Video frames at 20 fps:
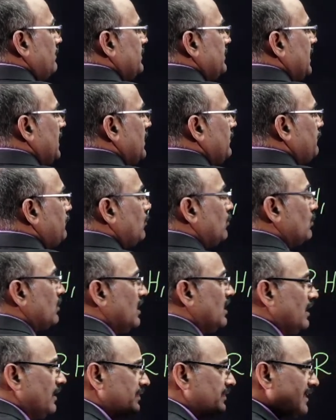
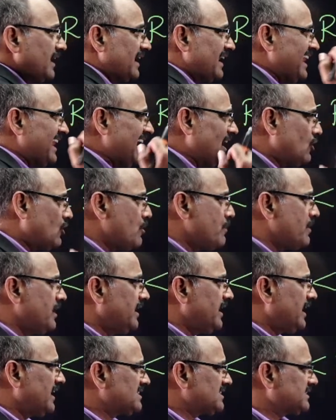Therefore, the relative
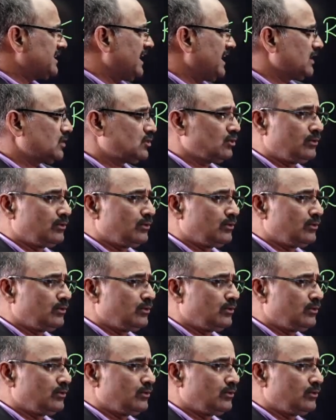humidity at state